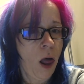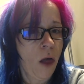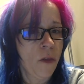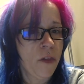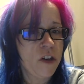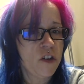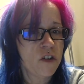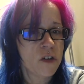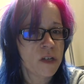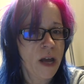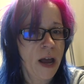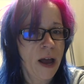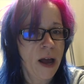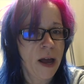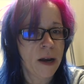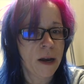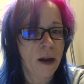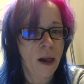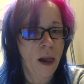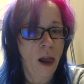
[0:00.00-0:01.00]
they just
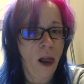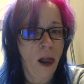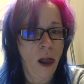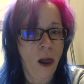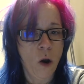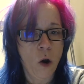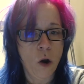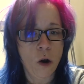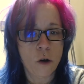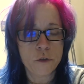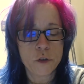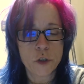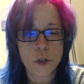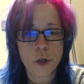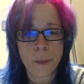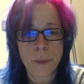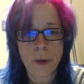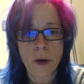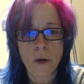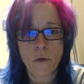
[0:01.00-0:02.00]
had a golf
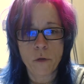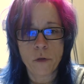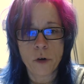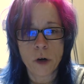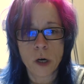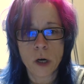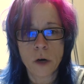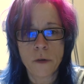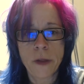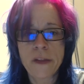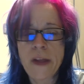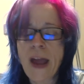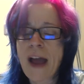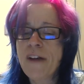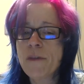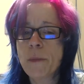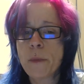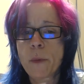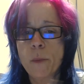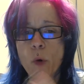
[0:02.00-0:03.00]
tournament for her. They have
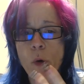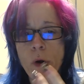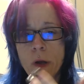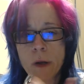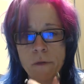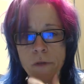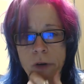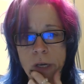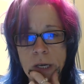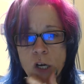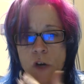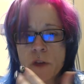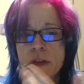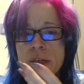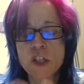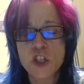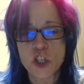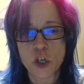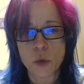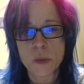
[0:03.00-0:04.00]
a memorial every year.
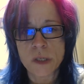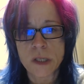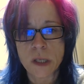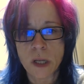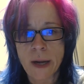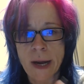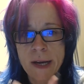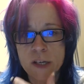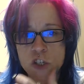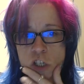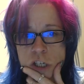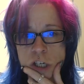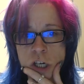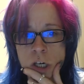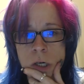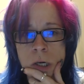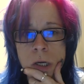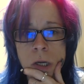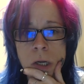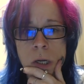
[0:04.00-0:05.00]
This year was the last year.